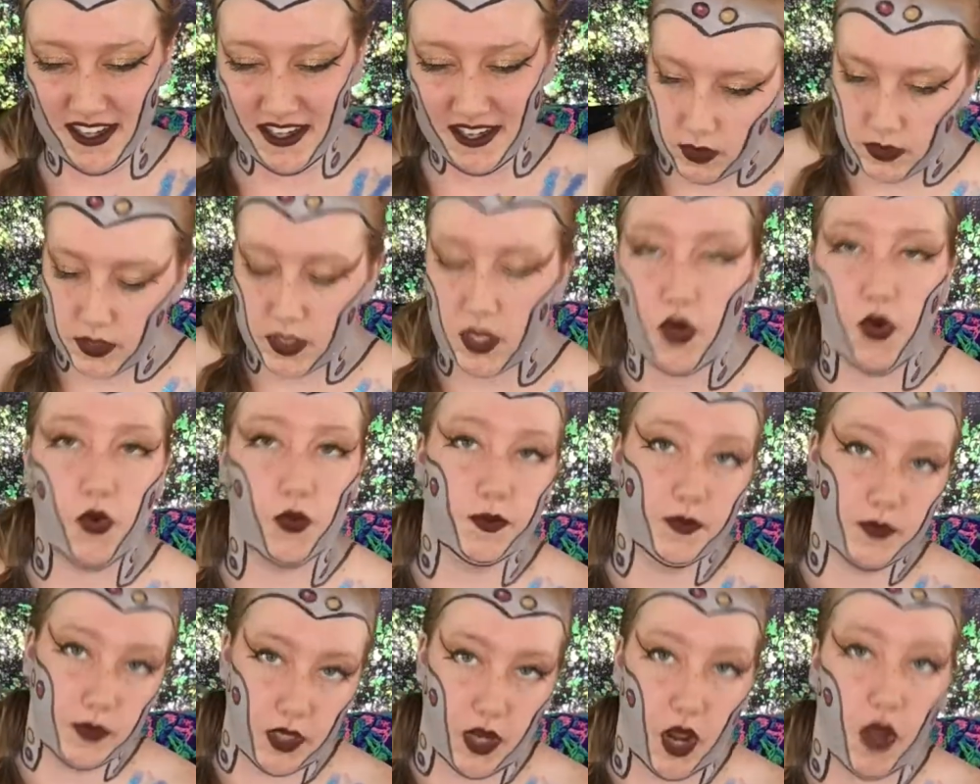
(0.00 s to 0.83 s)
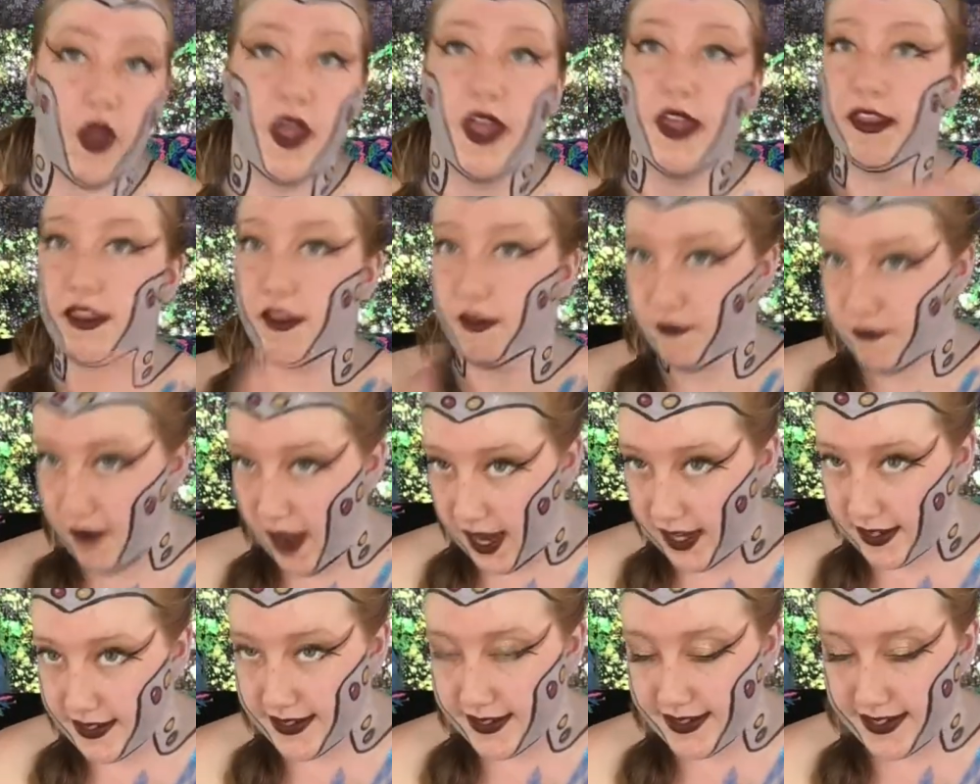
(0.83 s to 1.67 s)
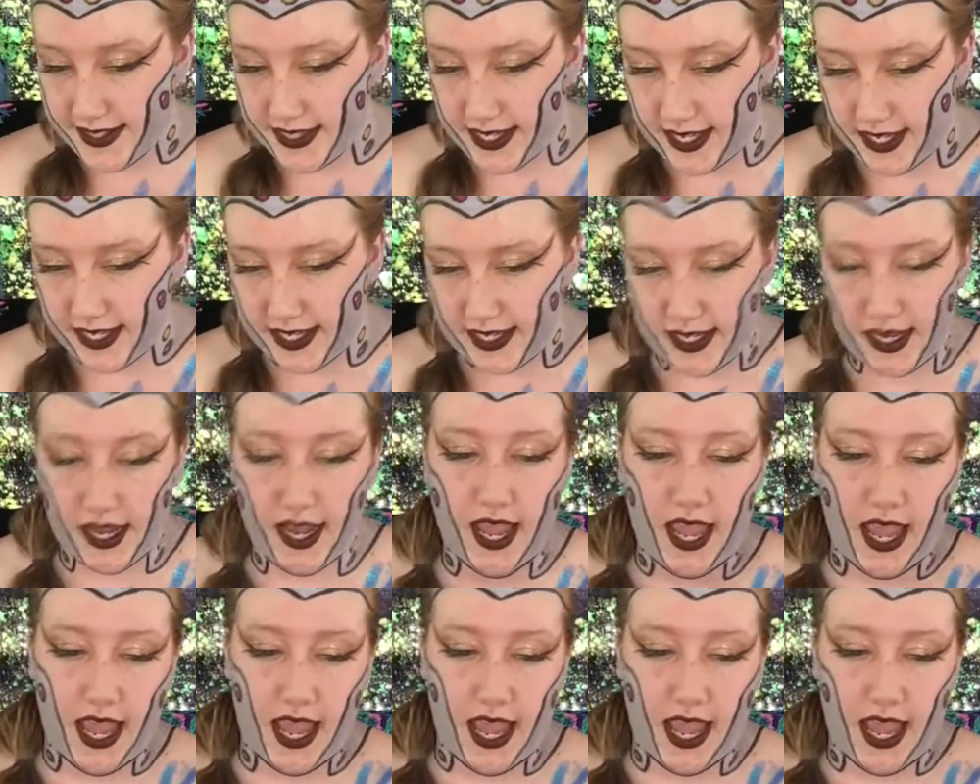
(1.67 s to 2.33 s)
So, you know, they find Sid,